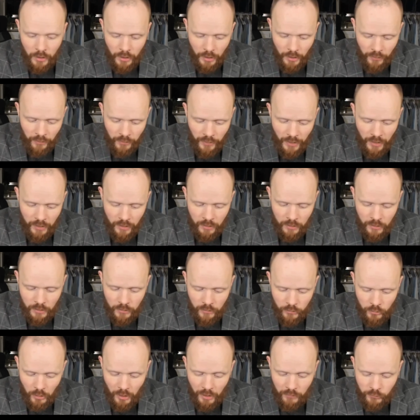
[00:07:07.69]
And then
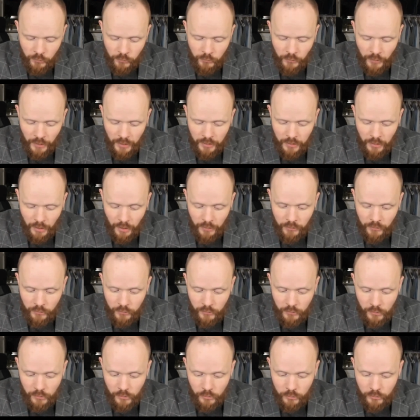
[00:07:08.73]
you have to find other
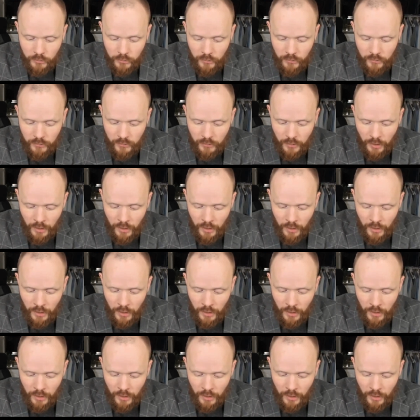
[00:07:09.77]
solutions.